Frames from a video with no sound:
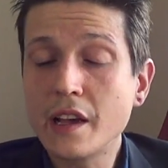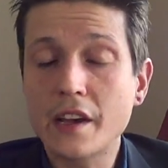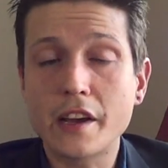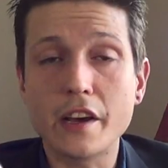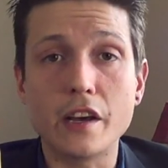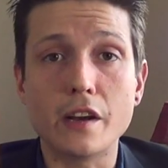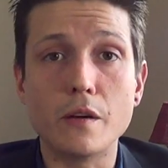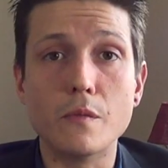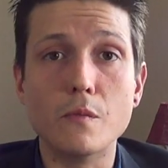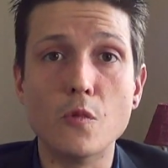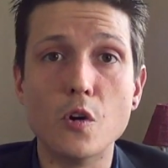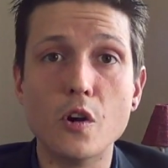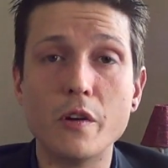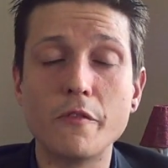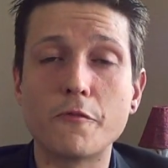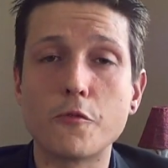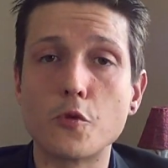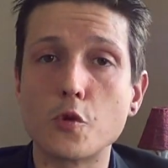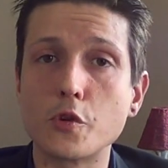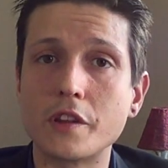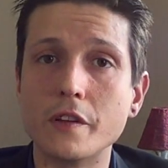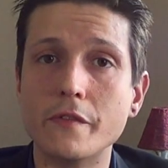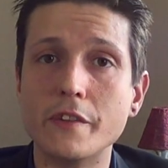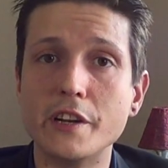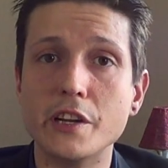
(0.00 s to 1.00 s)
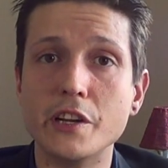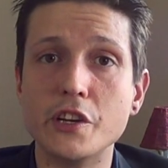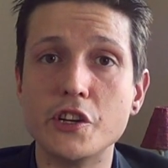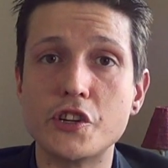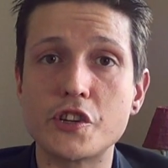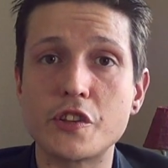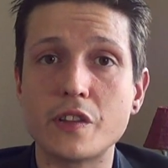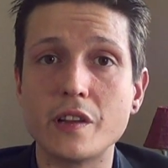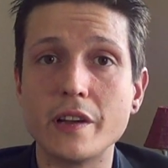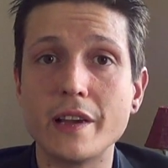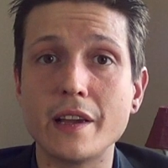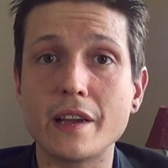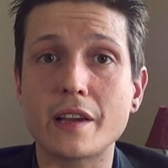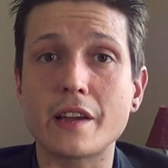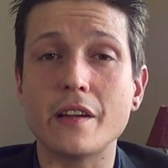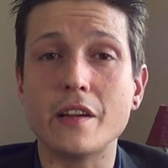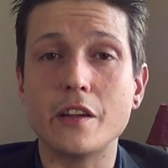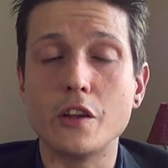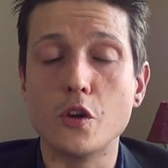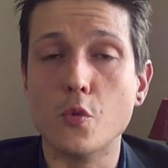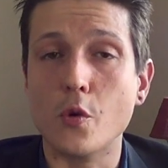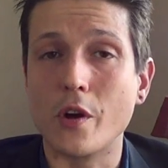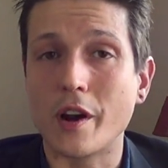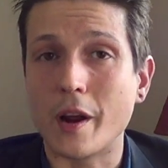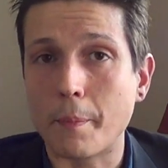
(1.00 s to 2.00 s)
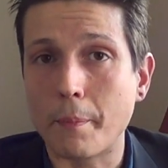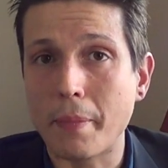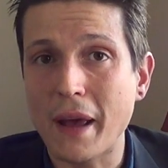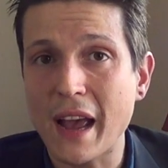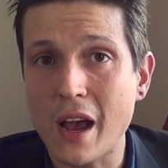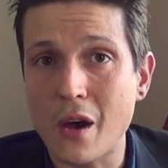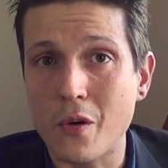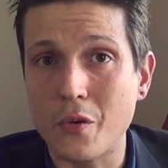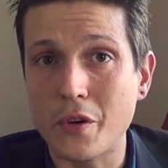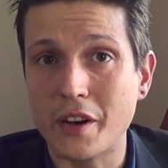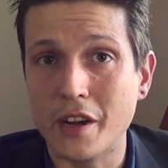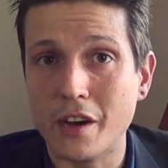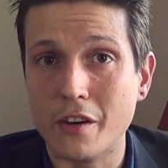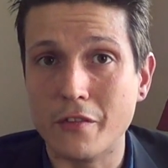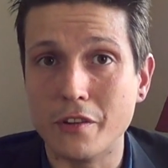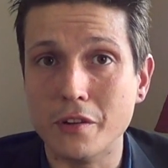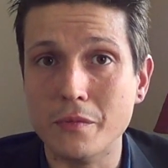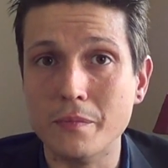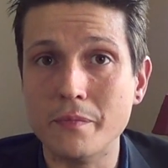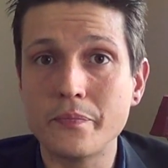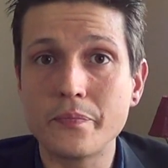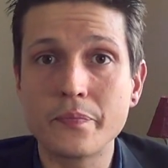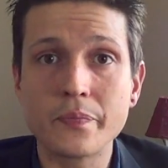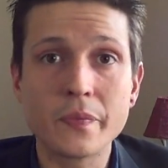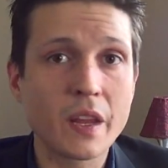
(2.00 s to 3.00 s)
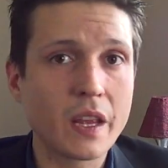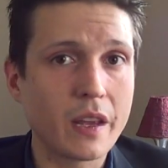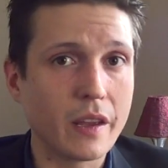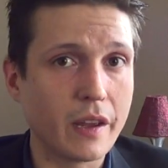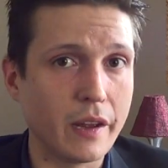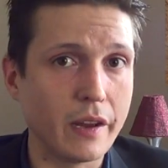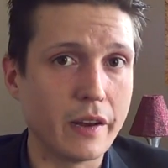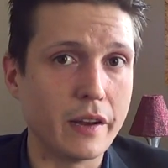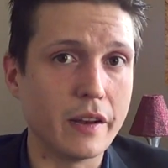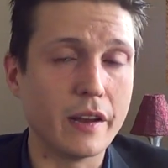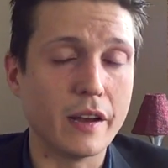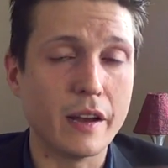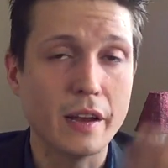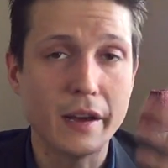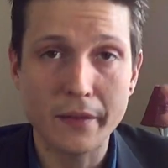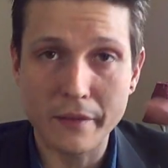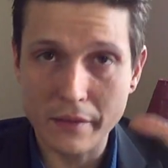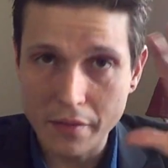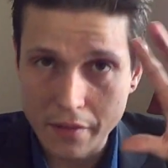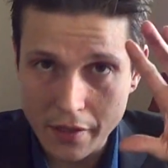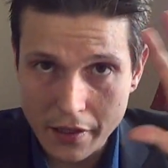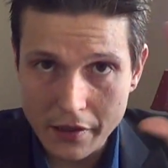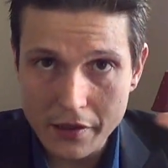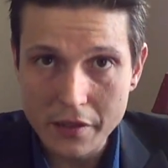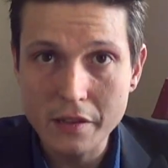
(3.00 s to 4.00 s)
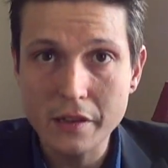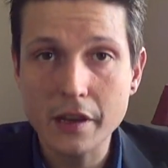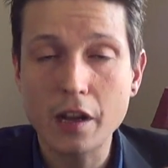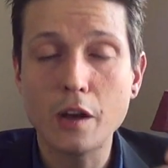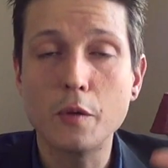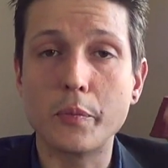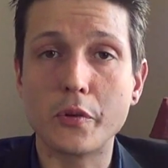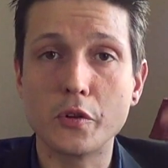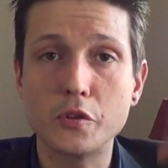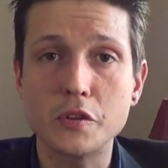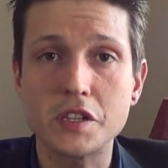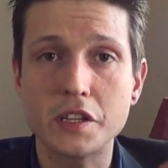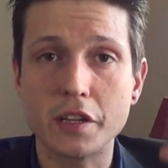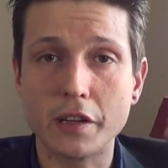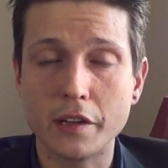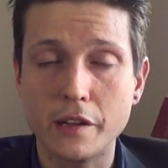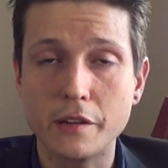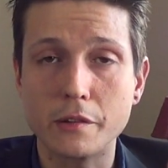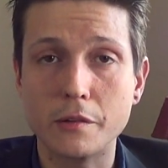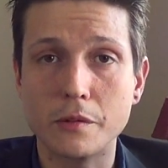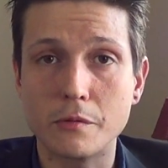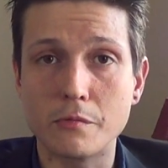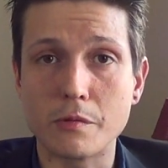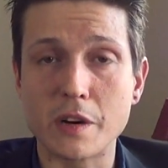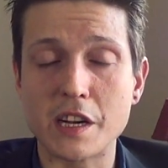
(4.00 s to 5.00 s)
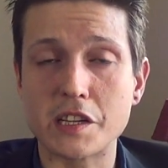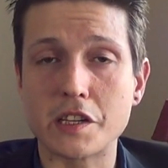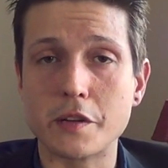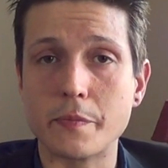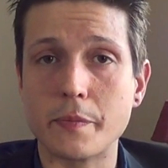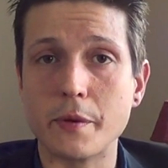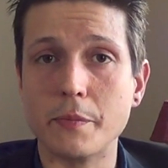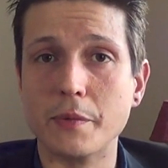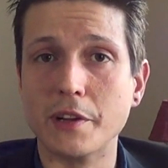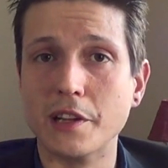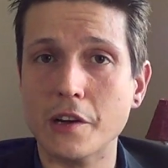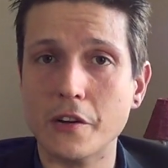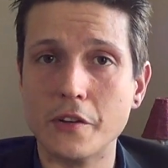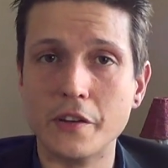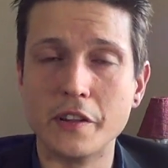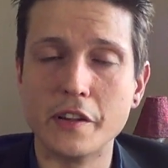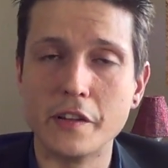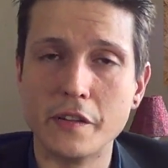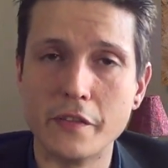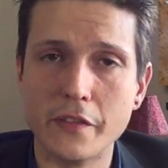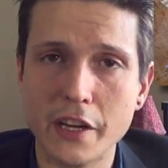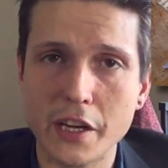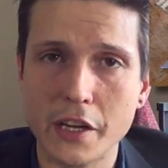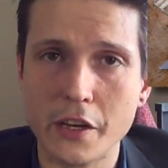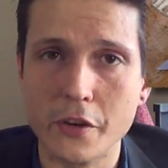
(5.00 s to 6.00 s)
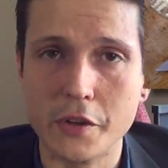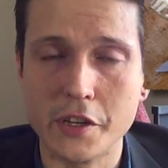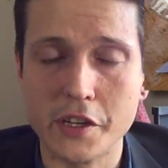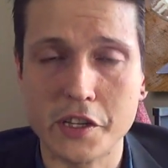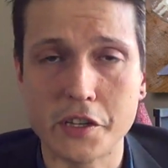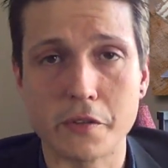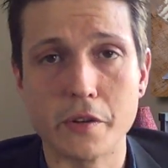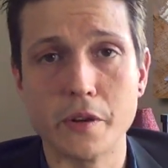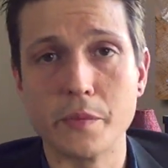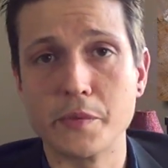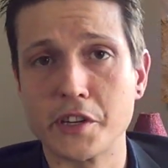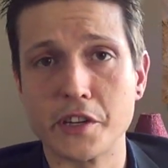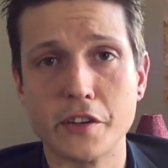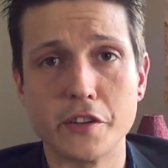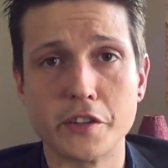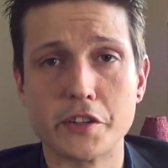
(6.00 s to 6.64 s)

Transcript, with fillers: Cut them one-fourth of an inch thick. You want a pound of them, and uh, I'll post the recipe below in the video description.